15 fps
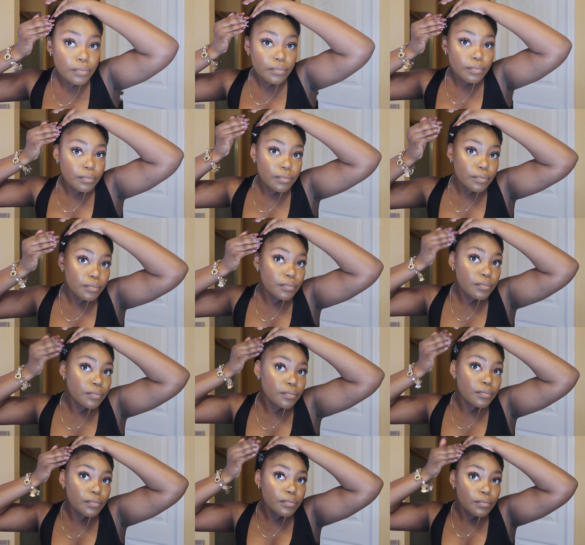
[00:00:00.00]

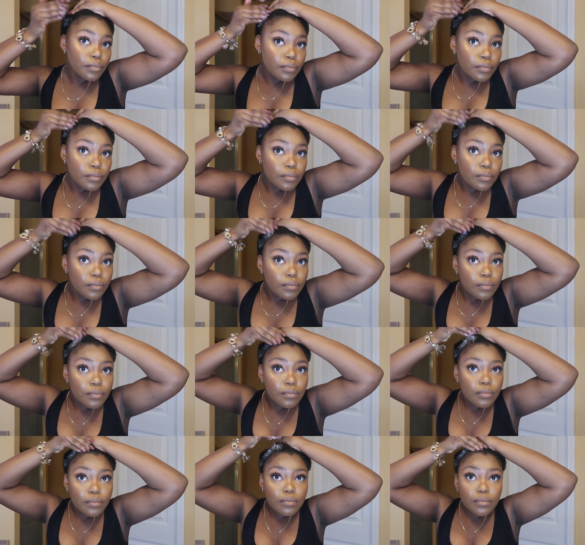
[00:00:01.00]

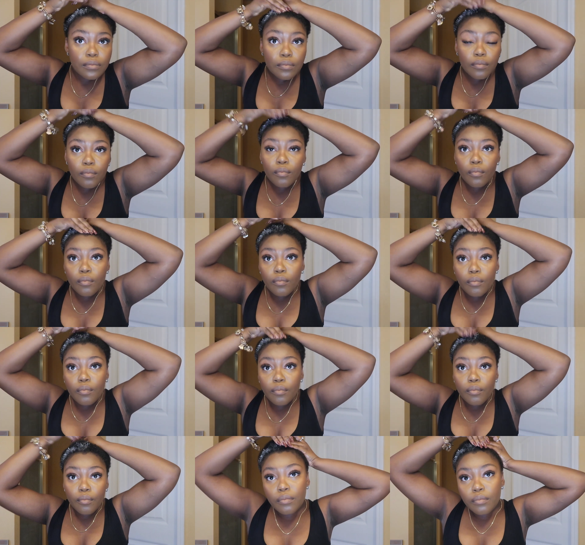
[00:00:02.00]

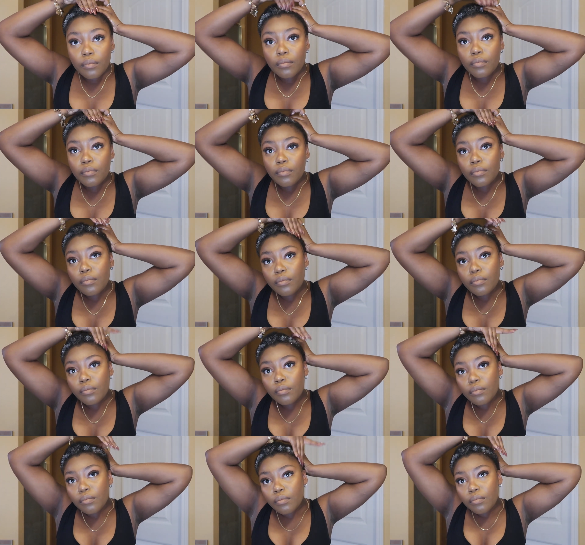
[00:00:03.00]

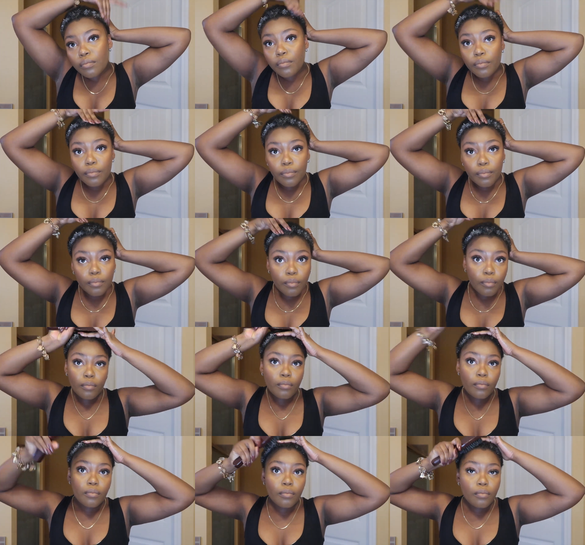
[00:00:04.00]

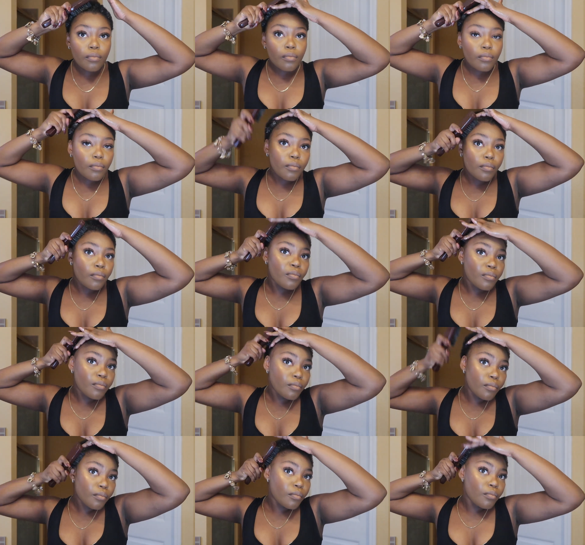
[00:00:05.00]

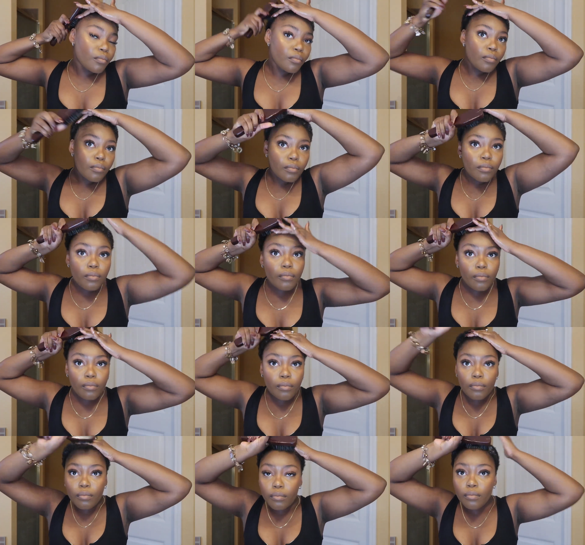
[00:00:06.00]

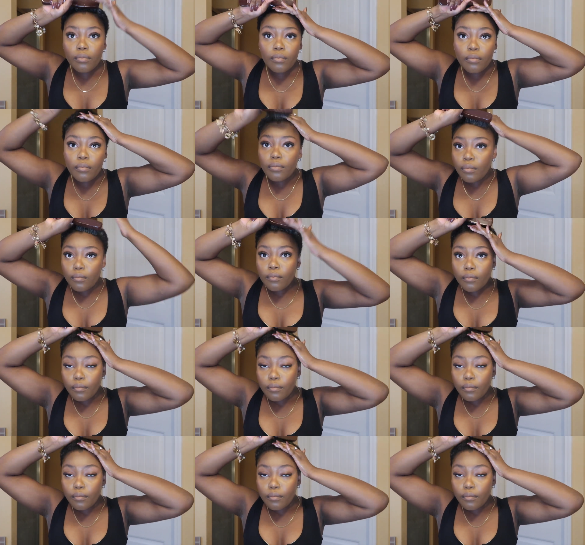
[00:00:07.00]
No one is speaking in this clip.